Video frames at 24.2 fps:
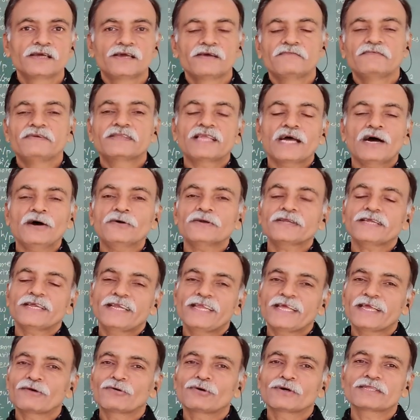Without
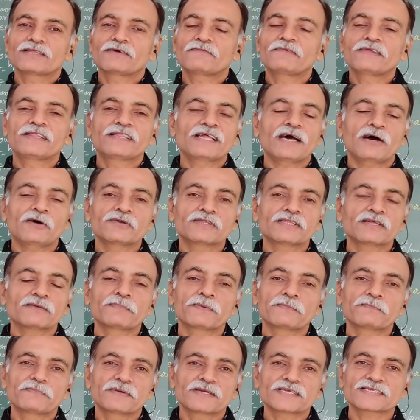reading or without the
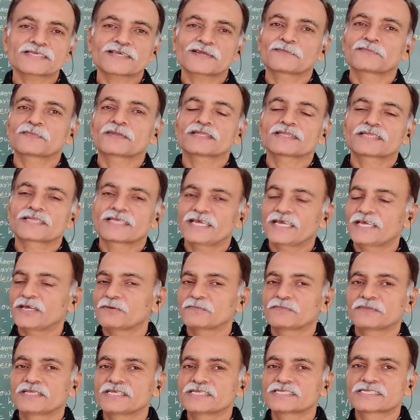preparation of the theory
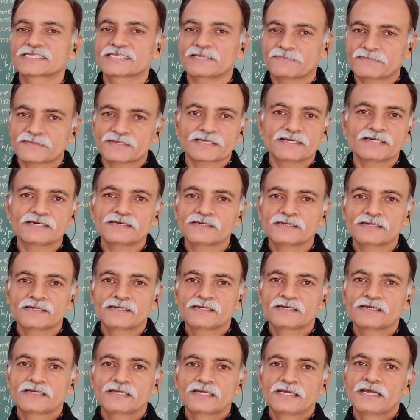of this chapter,
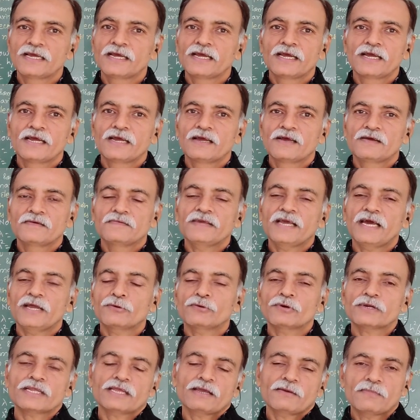we are
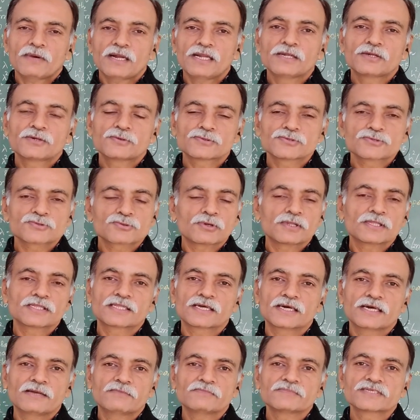not able to solve the
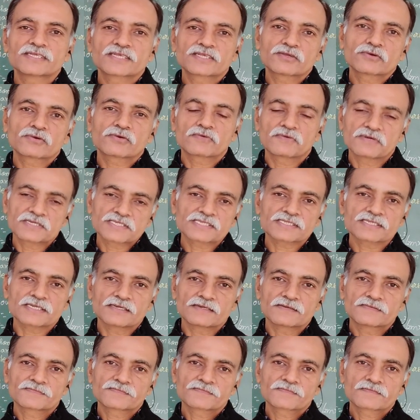MCQ
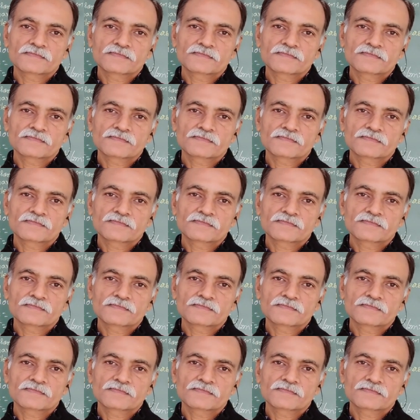question.